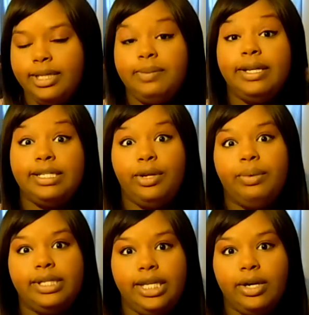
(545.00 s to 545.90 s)
It's because no
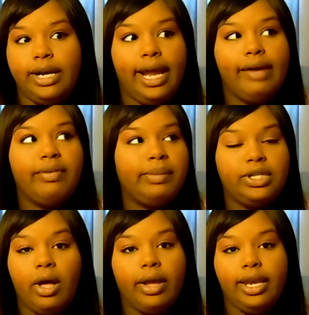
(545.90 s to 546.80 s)
one's here and I haven't
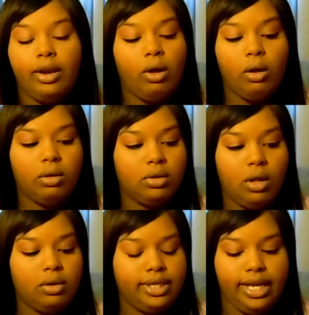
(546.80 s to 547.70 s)
been talking at all
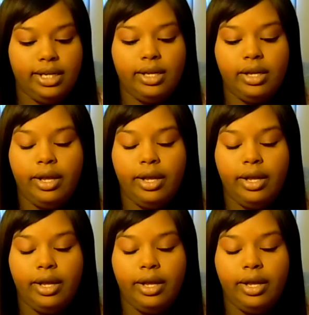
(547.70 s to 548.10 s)
day.